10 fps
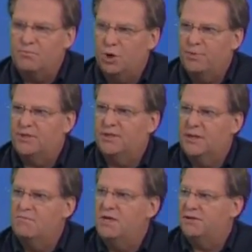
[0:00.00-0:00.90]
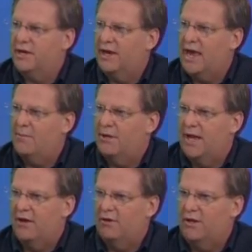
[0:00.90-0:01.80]
Purposely miss a game
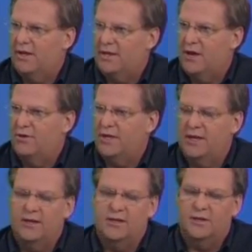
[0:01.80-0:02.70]
now and then. And